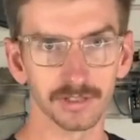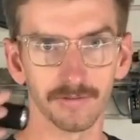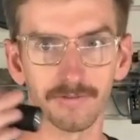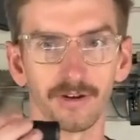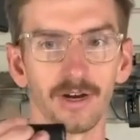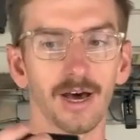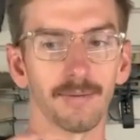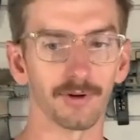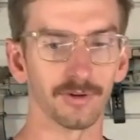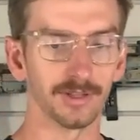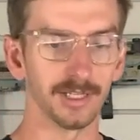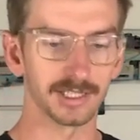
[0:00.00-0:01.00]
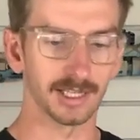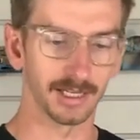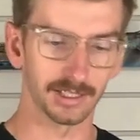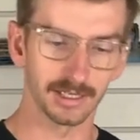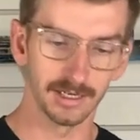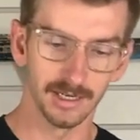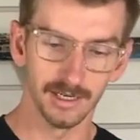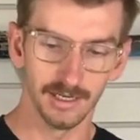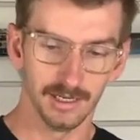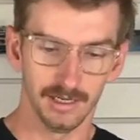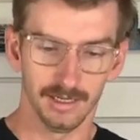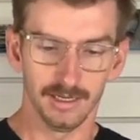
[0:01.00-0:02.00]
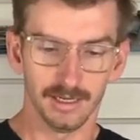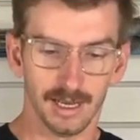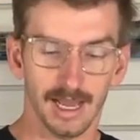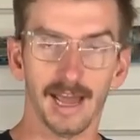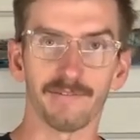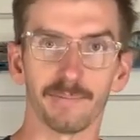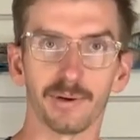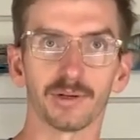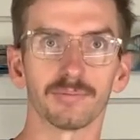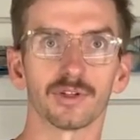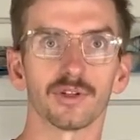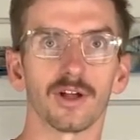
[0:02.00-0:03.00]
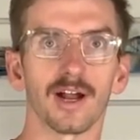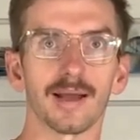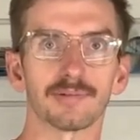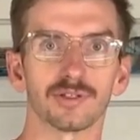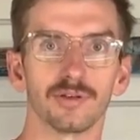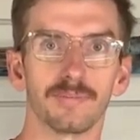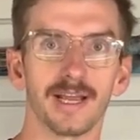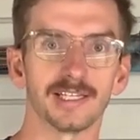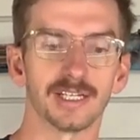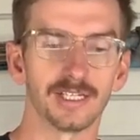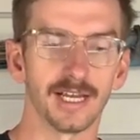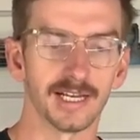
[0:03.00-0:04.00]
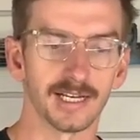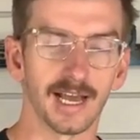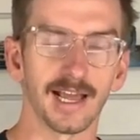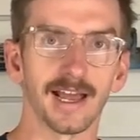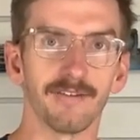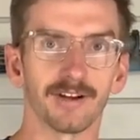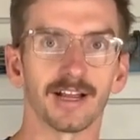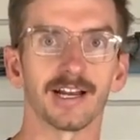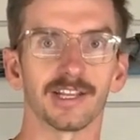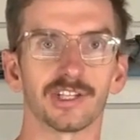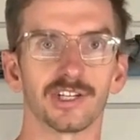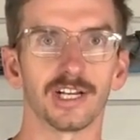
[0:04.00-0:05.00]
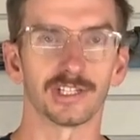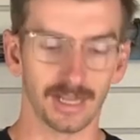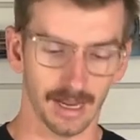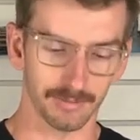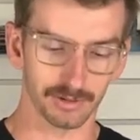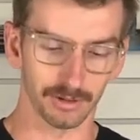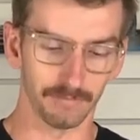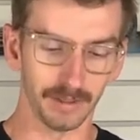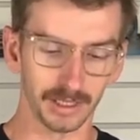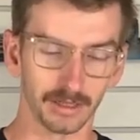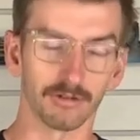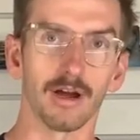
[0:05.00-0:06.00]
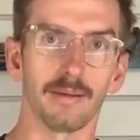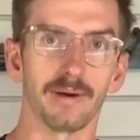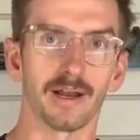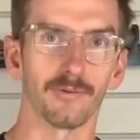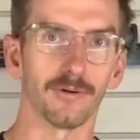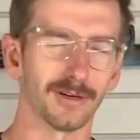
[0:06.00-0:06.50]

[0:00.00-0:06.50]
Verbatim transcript: is phenomenal. And these things haven't put them through their absolute paces yet. I haven't gotten the chance to absolutely beat the crap out of